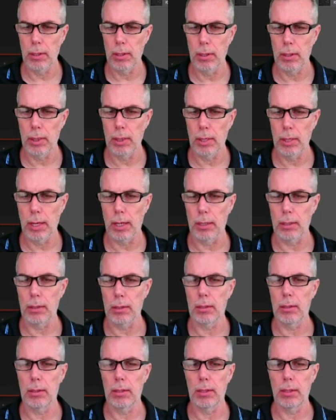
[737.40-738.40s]
And
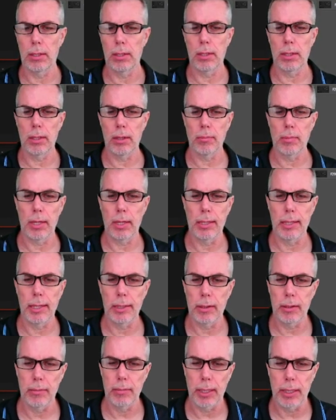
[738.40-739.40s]
I'm
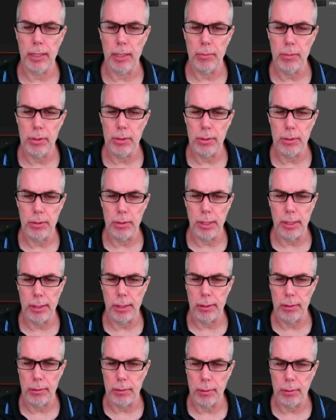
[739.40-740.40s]
collecting my images
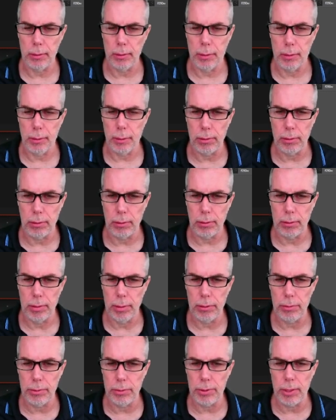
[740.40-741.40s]
here. So
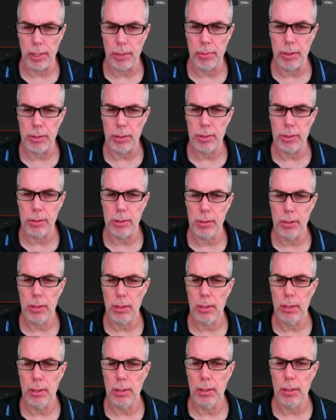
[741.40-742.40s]
this was image
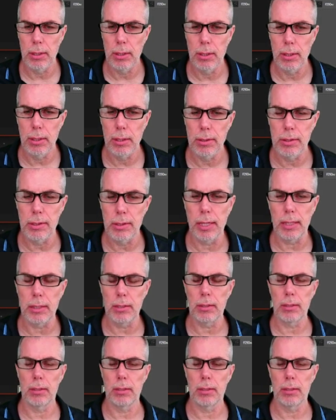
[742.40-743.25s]
6.